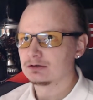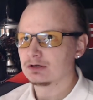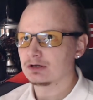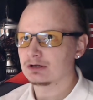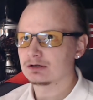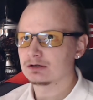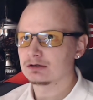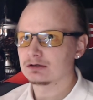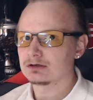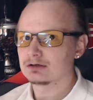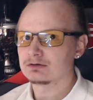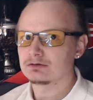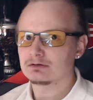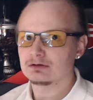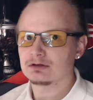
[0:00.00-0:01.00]
And
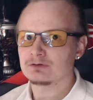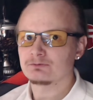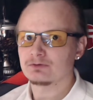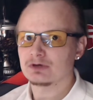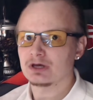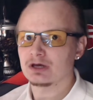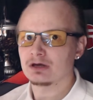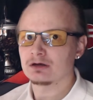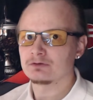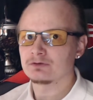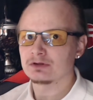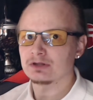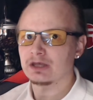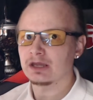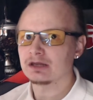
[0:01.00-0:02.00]
if you have
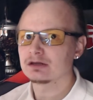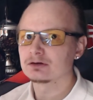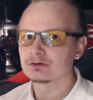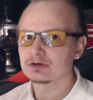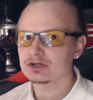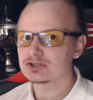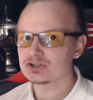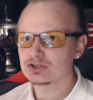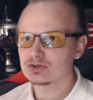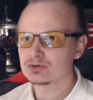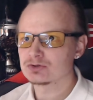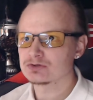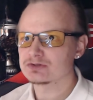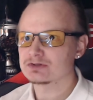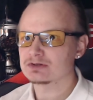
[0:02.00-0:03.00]
an anger
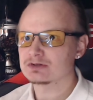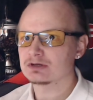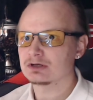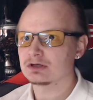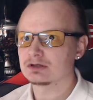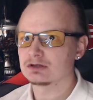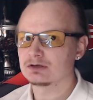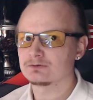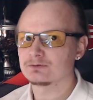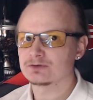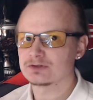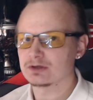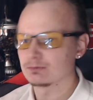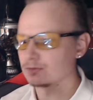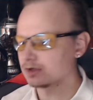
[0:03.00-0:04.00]
issues, and if
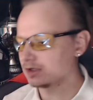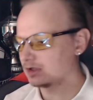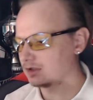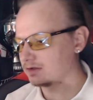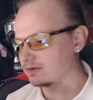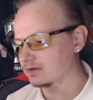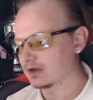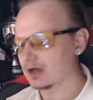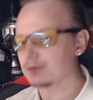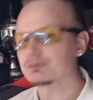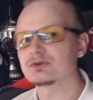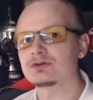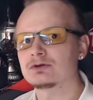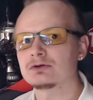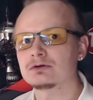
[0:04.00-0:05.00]
somebody
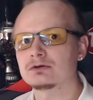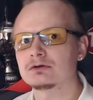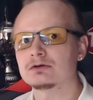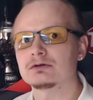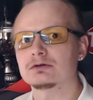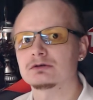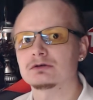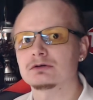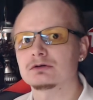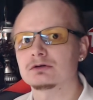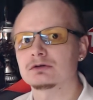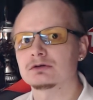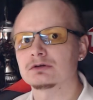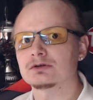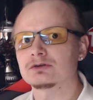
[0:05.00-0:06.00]
tapped you
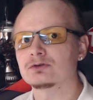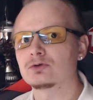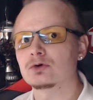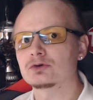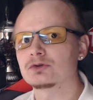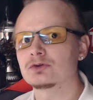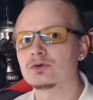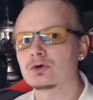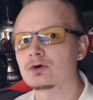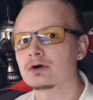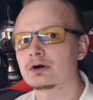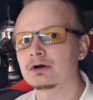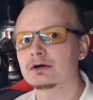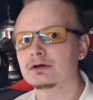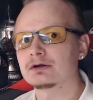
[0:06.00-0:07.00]
door to
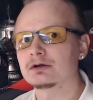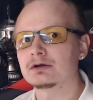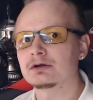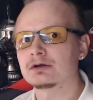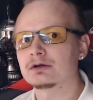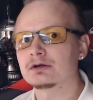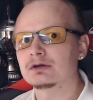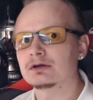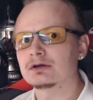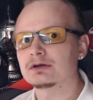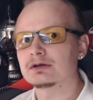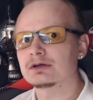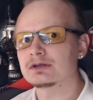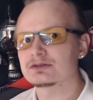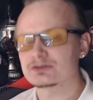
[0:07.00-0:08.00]
door,
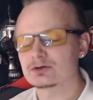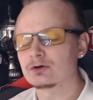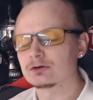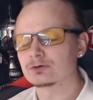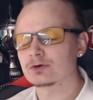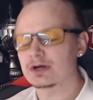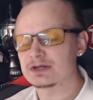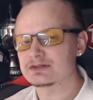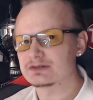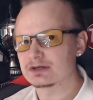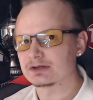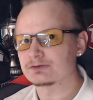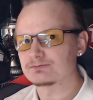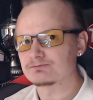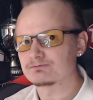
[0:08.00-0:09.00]
it's called
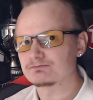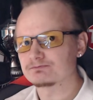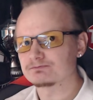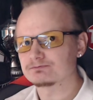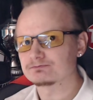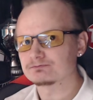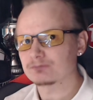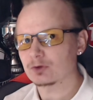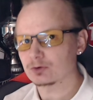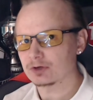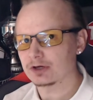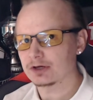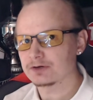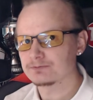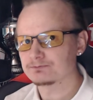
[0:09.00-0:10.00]
racing,
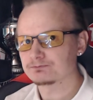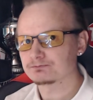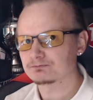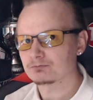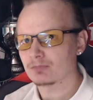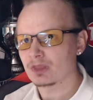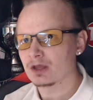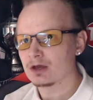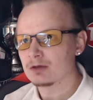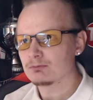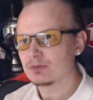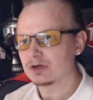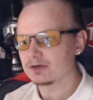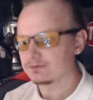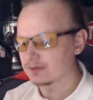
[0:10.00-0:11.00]
okay?
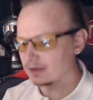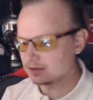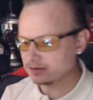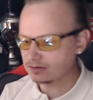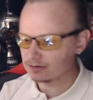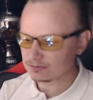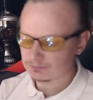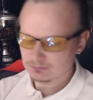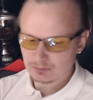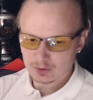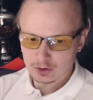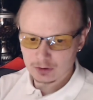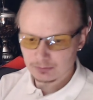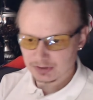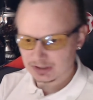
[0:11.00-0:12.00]
But if they
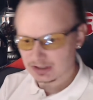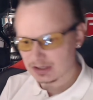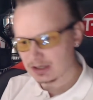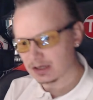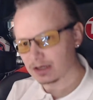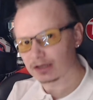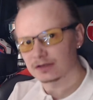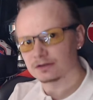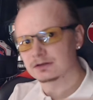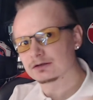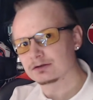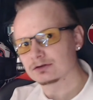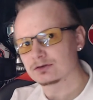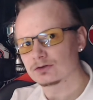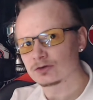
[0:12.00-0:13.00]
coming in
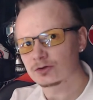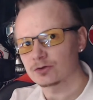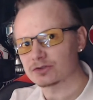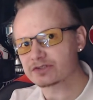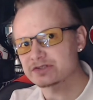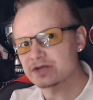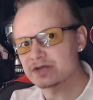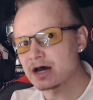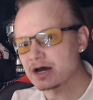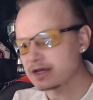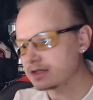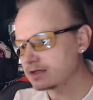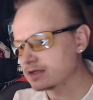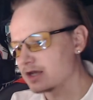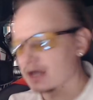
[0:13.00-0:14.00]
to your
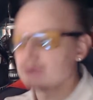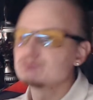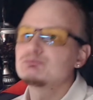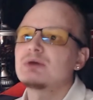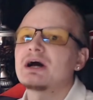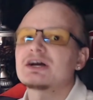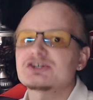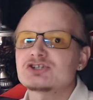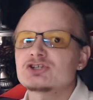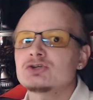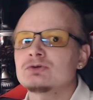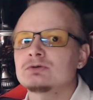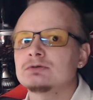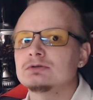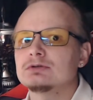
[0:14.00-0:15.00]
side and bash
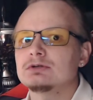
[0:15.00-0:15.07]
you,